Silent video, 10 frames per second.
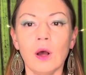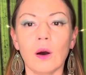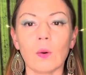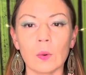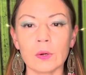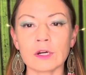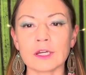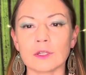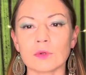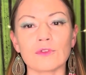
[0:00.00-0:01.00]
or
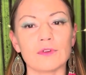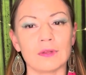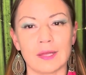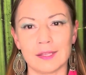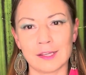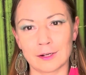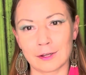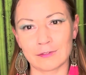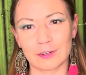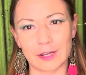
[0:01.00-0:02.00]
you'll feel like they're
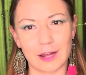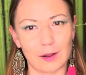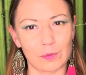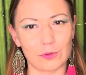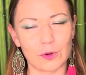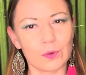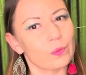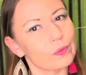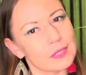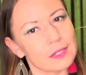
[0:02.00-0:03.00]
not very helpful
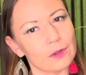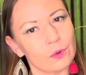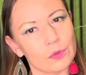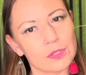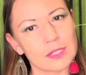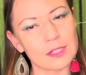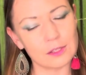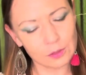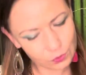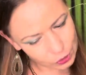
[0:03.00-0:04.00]
with those
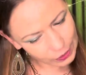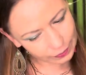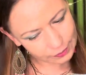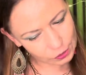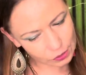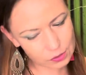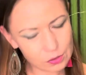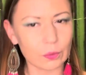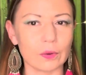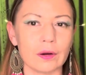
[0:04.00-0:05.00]
new challenges
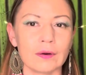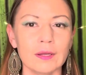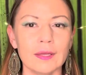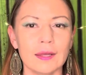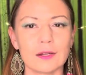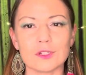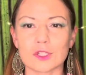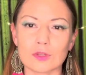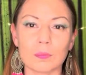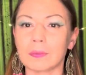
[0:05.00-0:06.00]
or
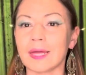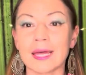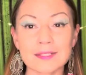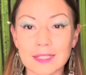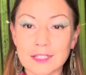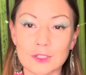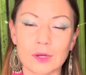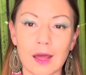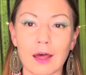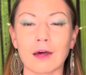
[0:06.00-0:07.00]
just new plans that you
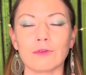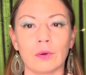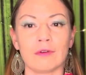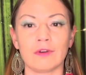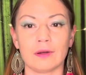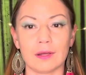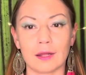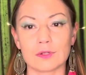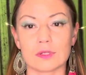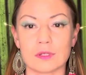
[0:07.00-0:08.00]
have, whatever
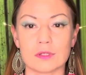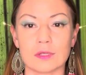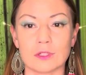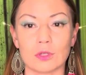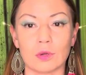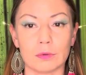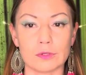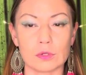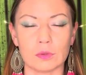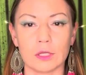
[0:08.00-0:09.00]
else is that you're
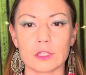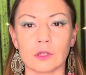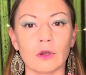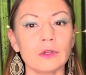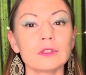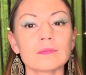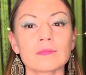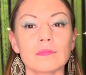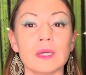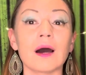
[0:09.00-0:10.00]
pursuing. So don't
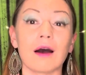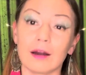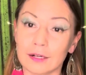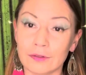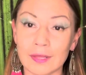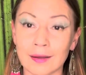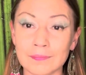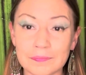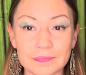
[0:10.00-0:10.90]
be hard on them.